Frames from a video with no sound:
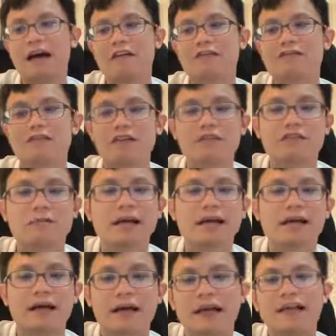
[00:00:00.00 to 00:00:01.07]
who want to buy
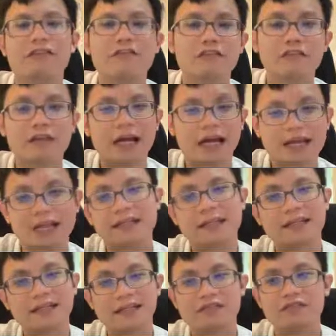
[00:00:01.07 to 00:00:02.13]
a, I don't know lah, they
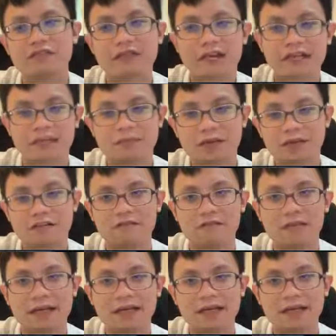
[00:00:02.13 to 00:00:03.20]
just don't get the market of
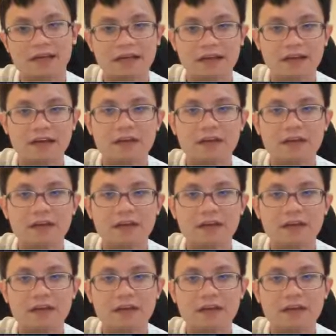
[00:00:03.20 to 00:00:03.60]
buying a.